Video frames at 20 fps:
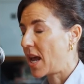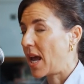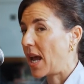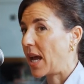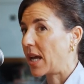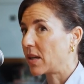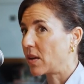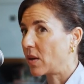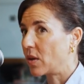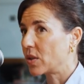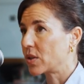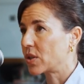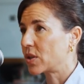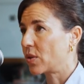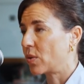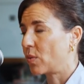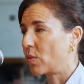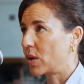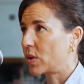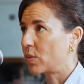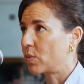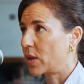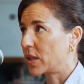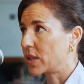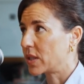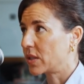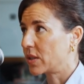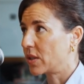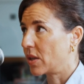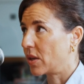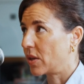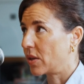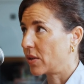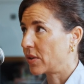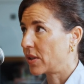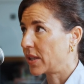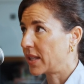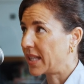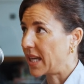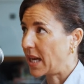and also what was
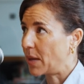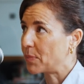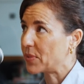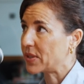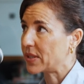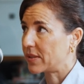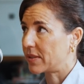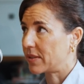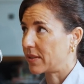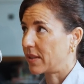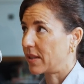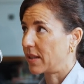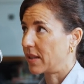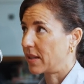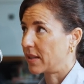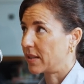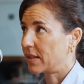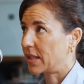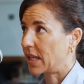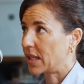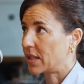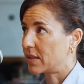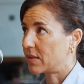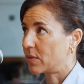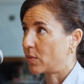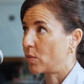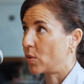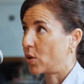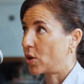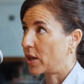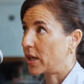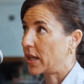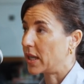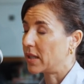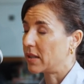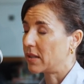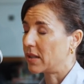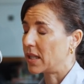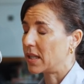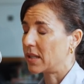the gaps that were
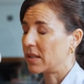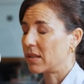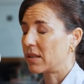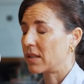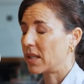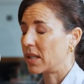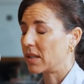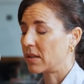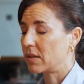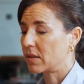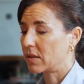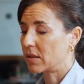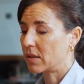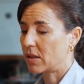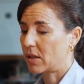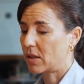in